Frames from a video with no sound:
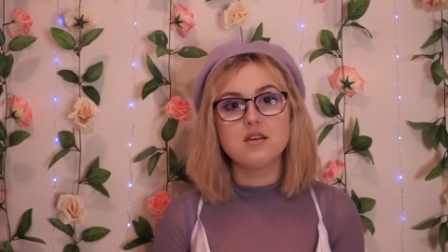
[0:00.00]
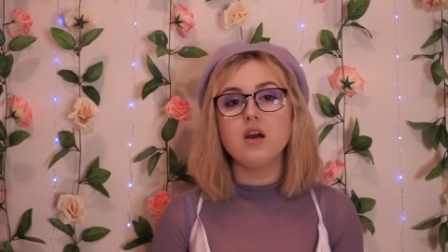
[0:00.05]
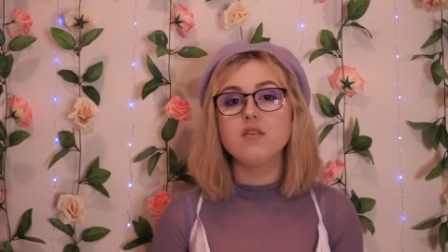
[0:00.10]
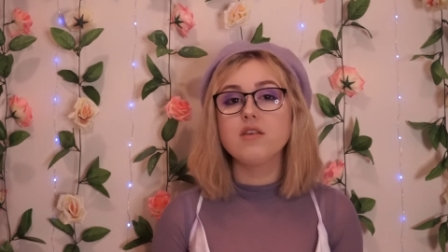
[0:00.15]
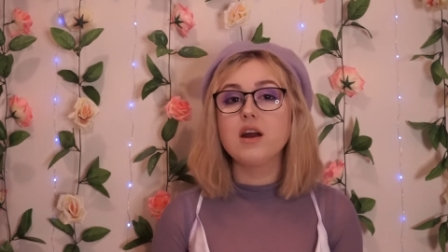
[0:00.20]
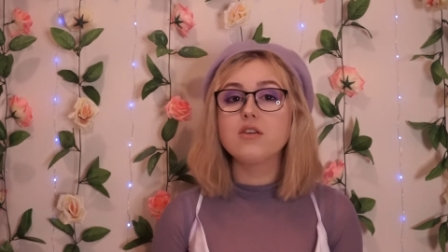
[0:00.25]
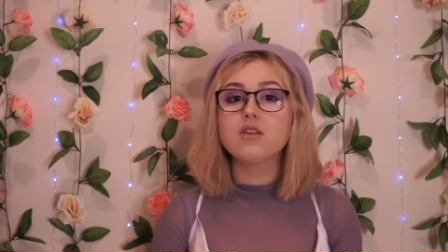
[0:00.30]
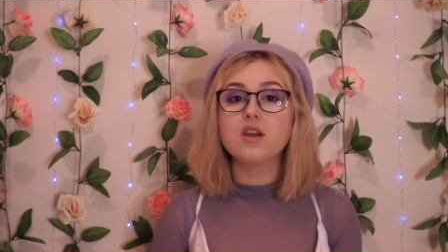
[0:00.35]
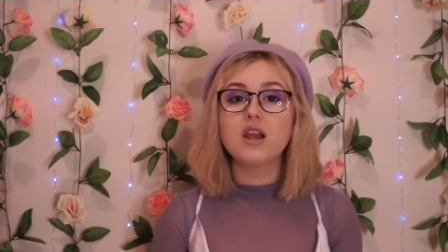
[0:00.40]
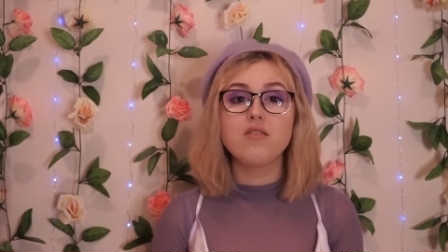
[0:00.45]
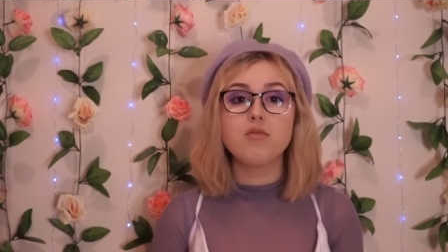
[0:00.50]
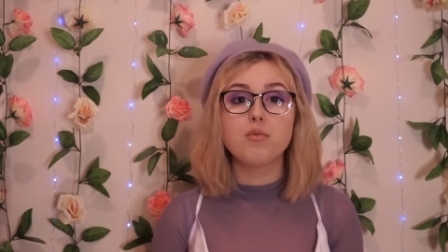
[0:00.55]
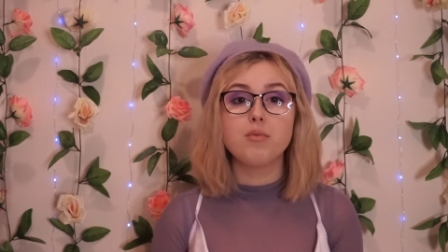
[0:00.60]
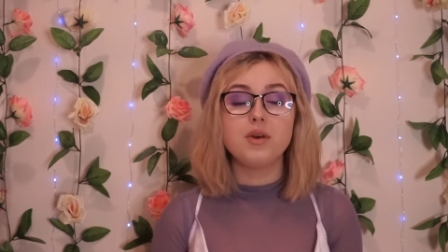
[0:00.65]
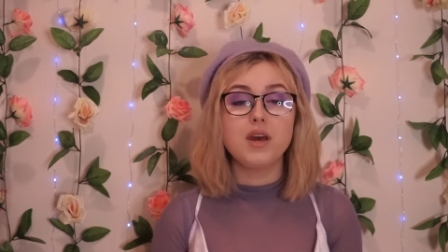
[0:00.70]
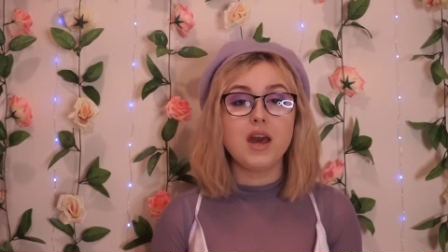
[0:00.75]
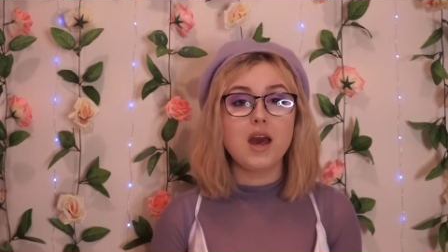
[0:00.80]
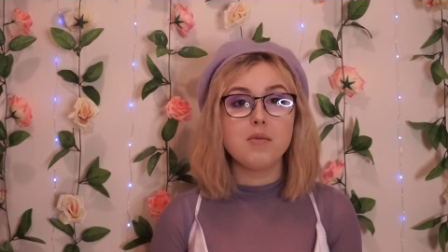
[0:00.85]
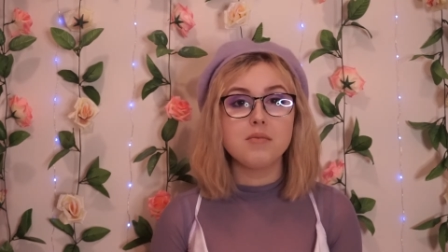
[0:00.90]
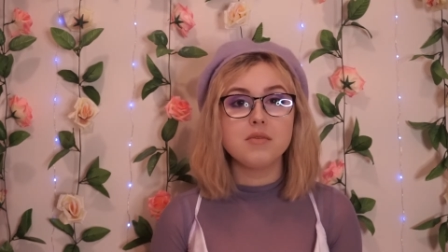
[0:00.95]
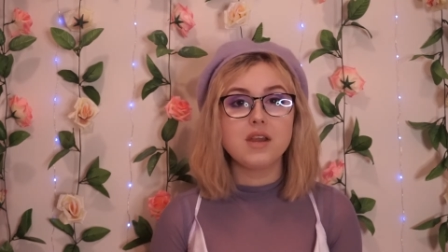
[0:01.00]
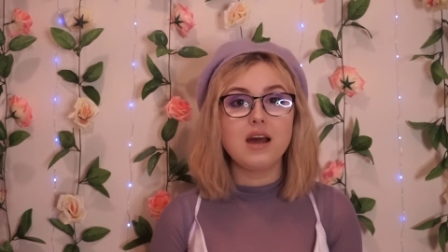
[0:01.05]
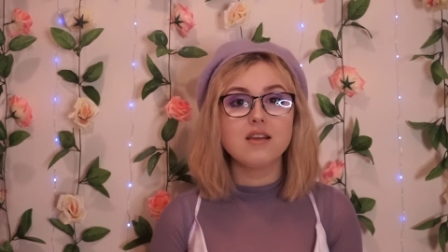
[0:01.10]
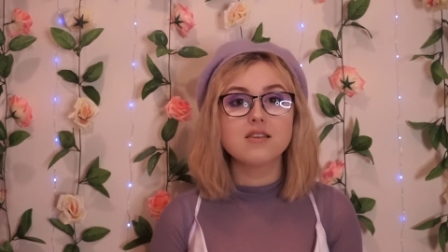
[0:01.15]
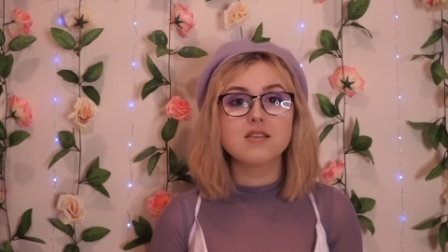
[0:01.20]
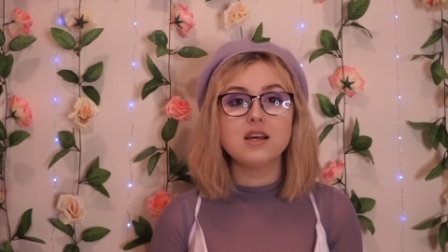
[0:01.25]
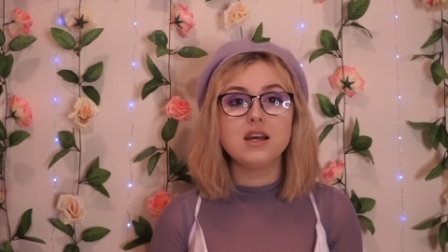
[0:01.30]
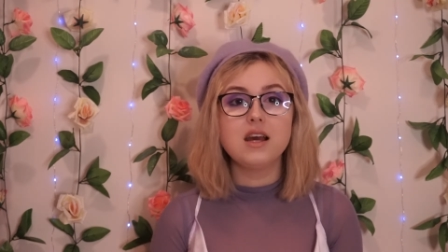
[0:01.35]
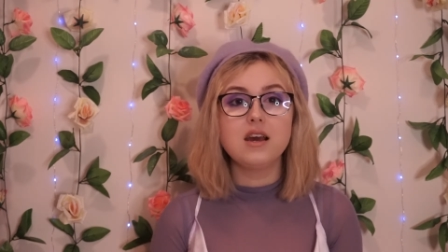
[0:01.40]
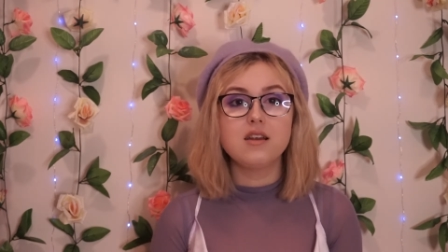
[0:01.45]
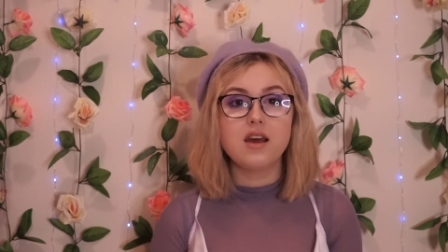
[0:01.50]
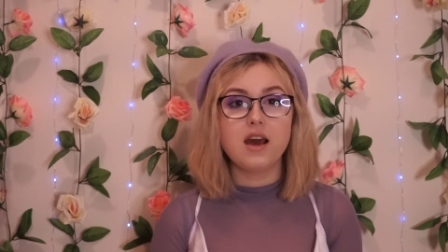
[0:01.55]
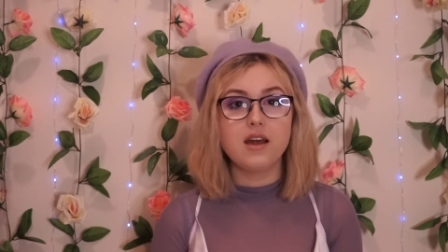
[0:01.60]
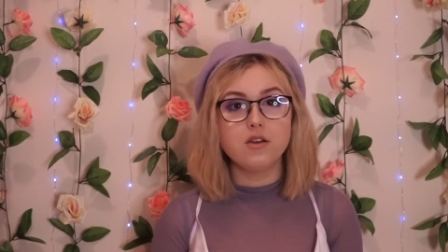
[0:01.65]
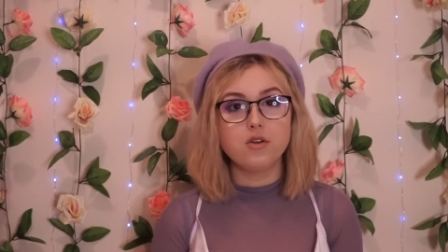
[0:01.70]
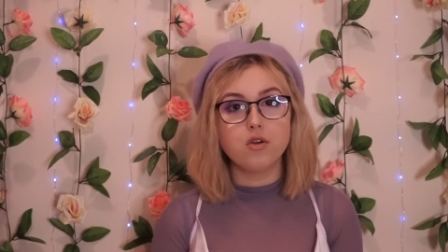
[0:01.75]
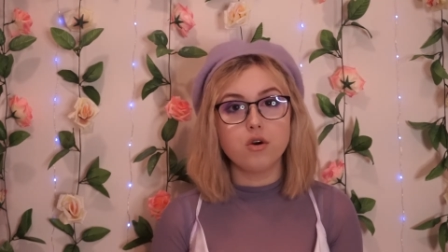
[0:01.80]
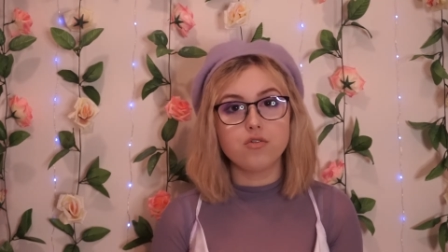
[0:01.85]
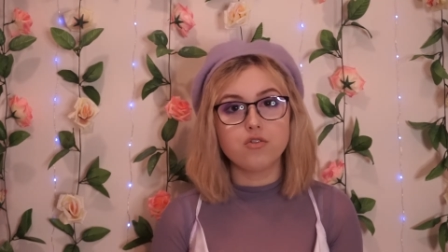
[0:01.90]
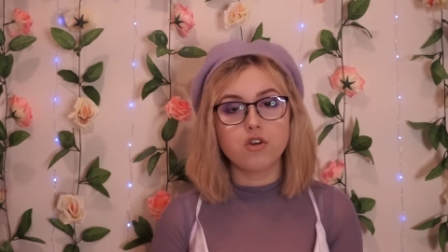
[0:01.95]
Around 11 p.m, Natalie had
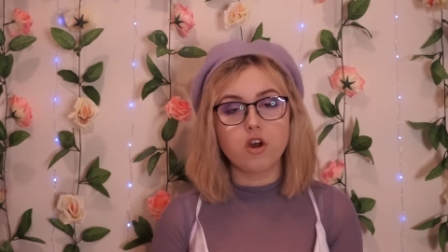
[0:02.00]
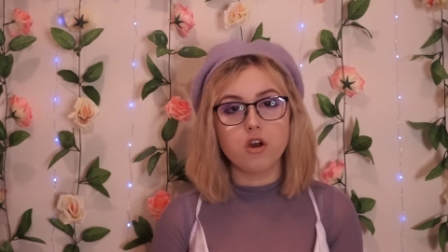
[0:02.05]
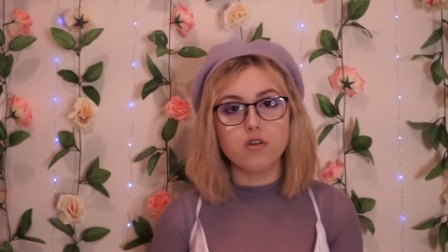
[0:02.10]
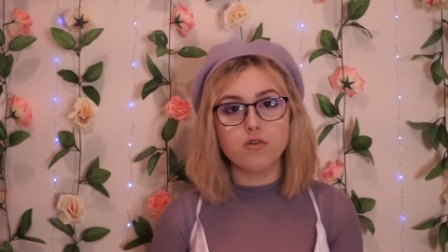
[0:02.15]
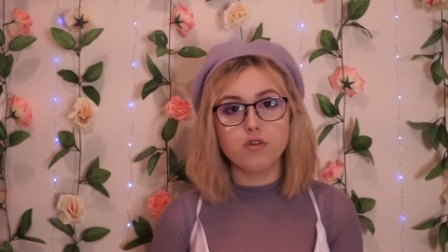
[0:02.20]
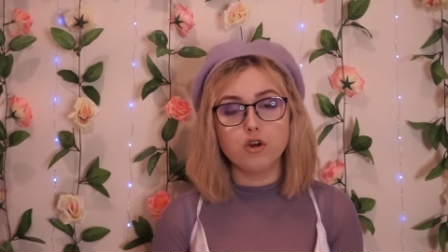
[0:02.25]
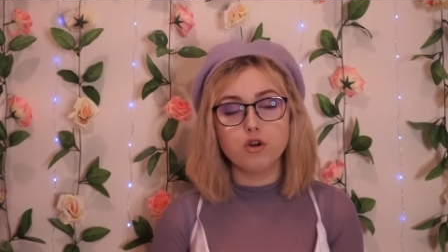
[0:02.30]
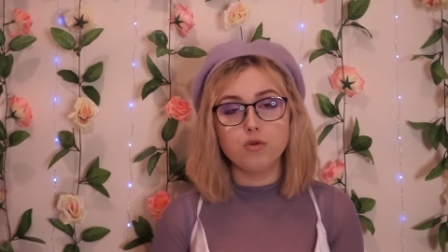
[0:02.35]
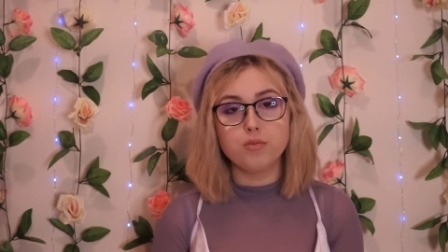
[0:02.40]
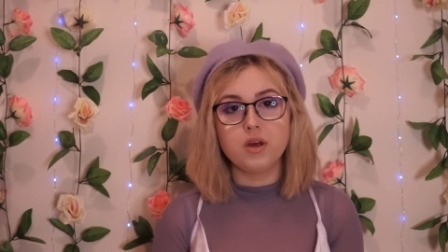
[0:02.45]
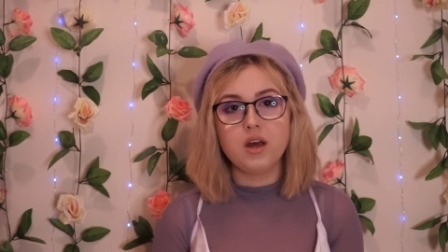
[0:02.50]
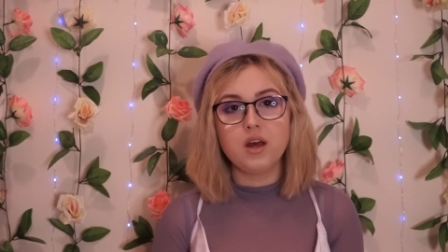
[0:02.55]
headed off to her room,